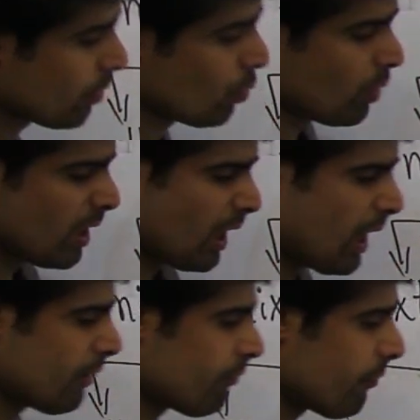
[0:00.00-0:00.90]
we
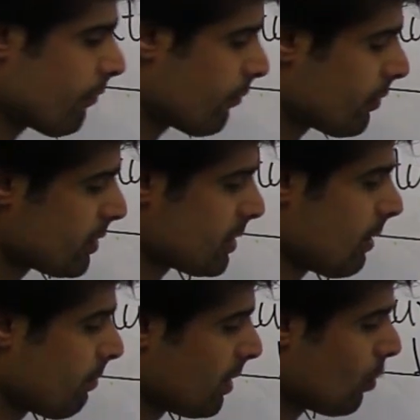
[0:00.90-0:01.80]
have, for
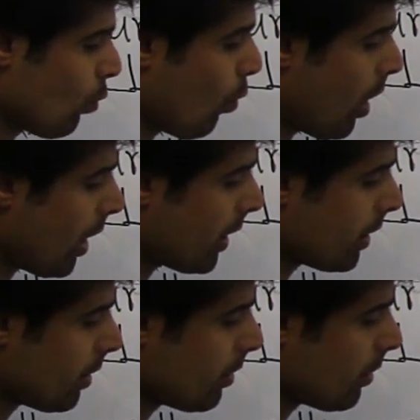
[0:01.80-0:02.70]
example,
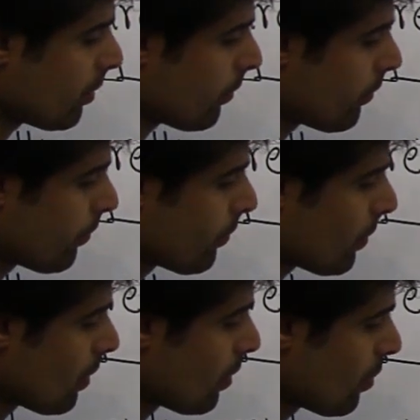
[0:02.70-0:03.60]
wine,
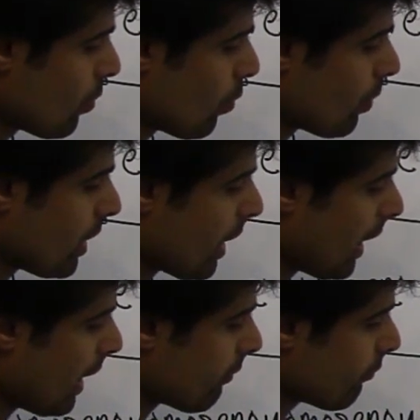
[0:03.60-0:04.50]
we
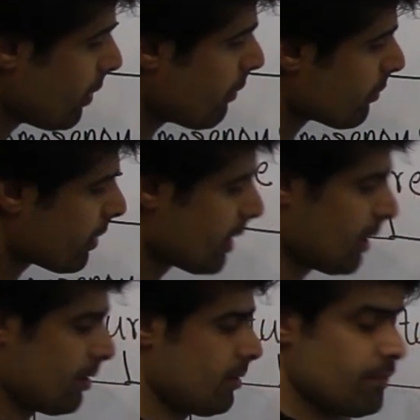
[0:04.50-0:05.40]
have
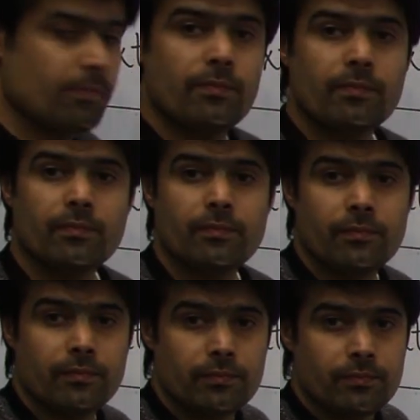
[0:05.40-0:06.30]
everything,
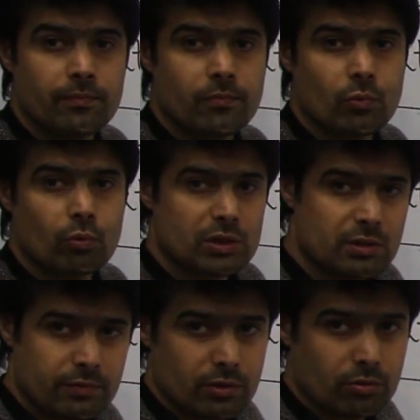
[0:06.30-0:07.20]

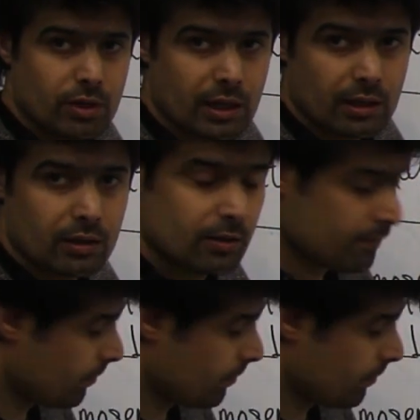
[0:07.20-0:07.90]
whatever you think.